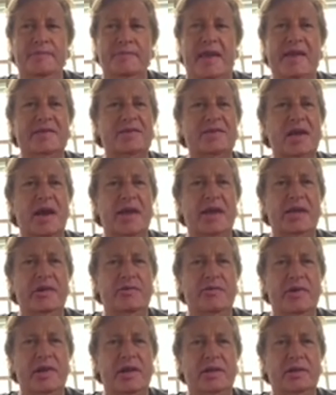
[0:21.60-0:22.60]

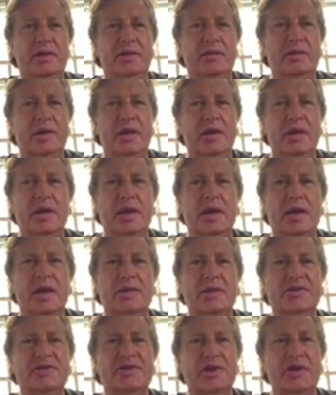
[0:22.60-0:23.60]
anxiety-ridden,
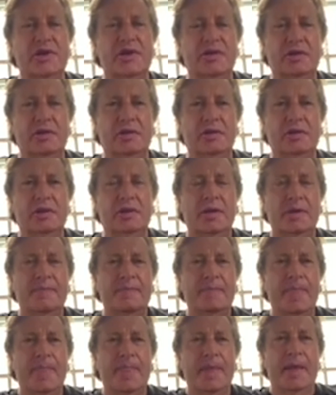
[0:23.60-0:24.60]
uncertain
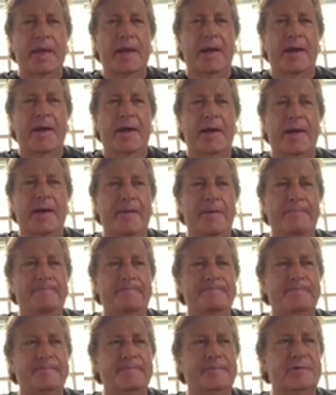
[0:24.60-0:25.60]

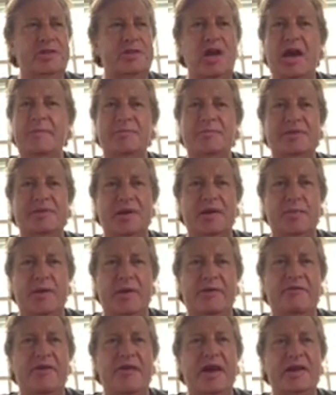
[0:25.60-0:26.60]
times that
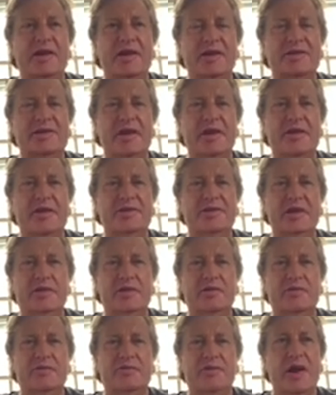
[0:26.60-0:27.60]
we find ourselves
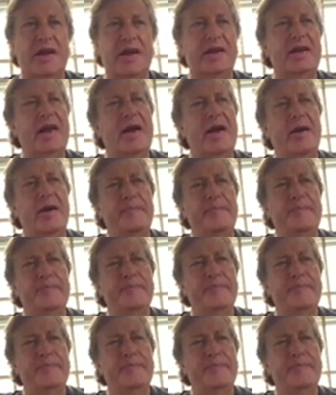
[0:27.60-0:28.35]
in right now.